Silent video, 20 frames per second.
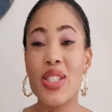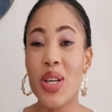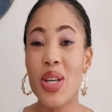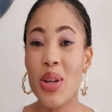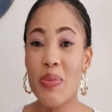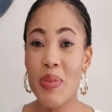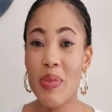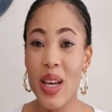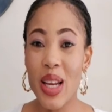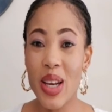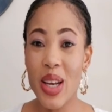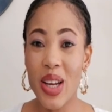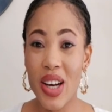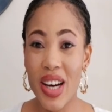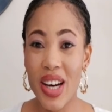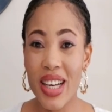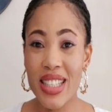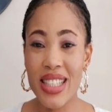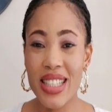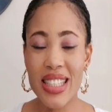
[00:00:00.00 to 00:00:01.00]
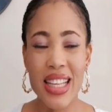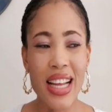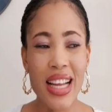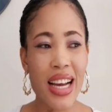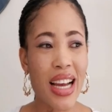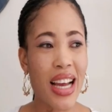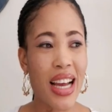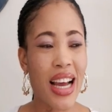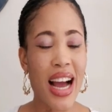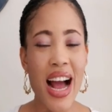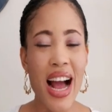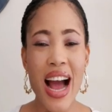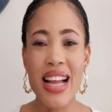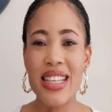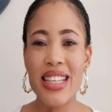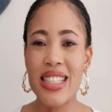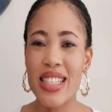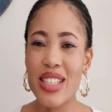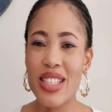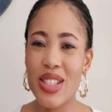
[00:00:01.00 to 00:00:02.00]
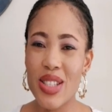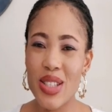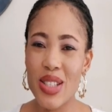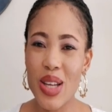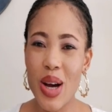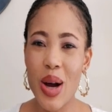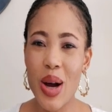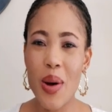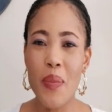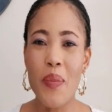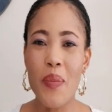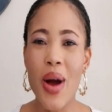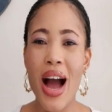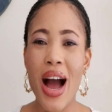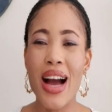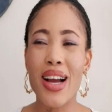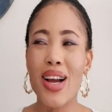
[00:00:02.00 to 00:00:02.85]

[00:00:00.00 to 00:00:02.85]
it taught me a lot. Like I didn't stop.